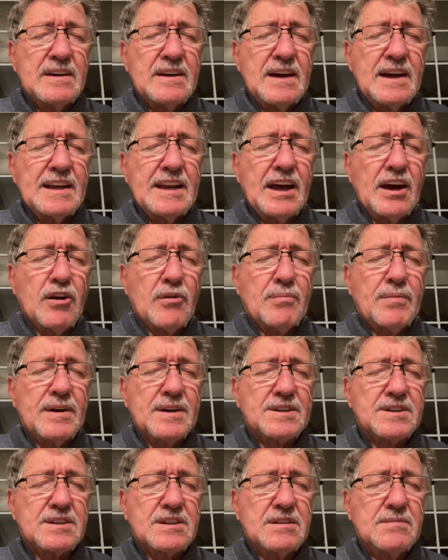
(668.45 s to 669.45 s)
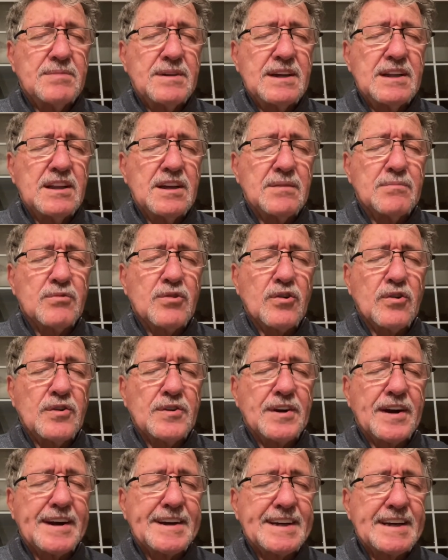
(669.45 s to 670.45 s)
and help us to be liberal
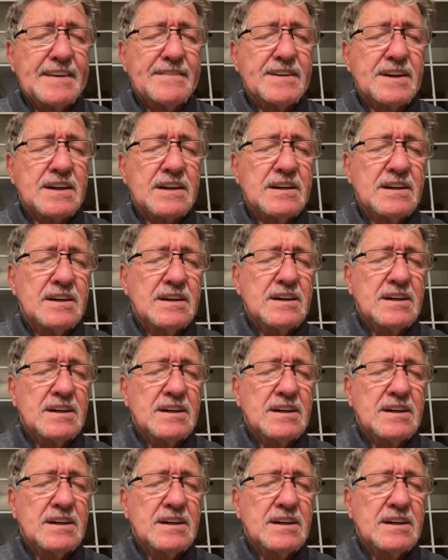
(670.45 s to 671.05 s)
in our giving.